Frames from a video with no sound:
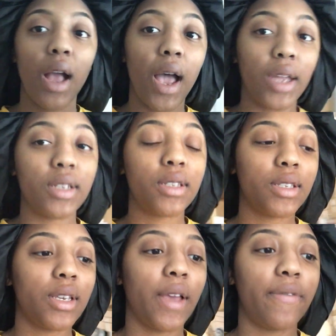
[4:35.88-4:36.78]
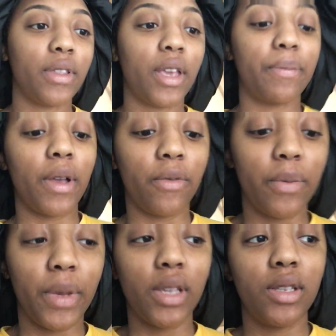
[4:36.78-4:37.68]
Honestly, I feel like my
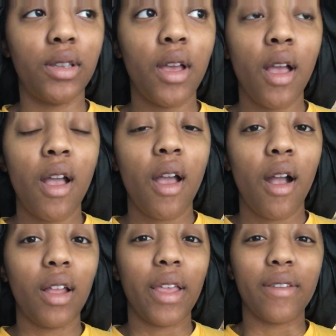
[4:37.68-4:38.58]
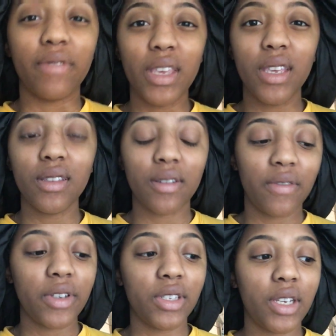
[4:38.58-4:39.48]
roommates are like vegans or
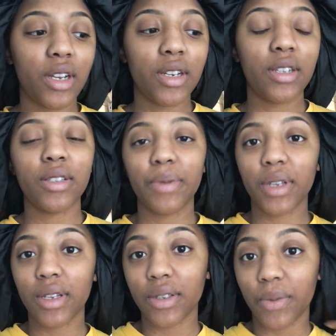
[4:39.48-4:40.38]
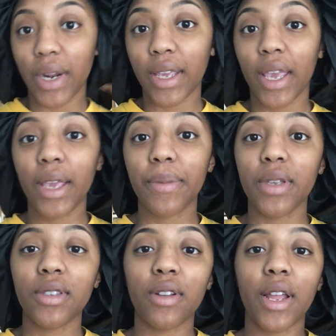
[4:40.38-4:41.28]
vegetarians because when I came
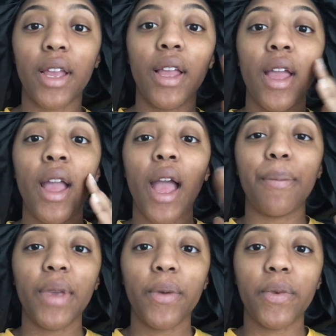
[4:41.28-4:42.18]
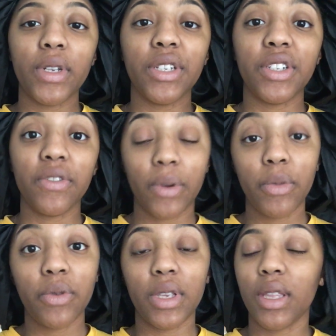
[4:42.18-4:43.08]
yesterday, I met one and she's from
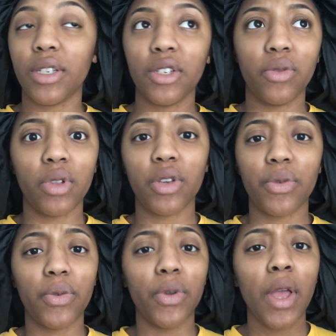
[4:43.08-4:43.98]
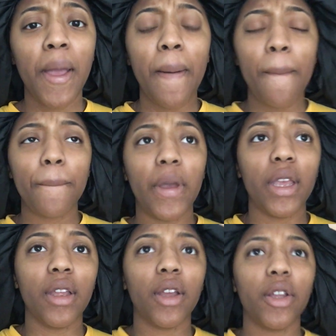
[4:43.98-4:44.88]
New Zealand. She's really cool. But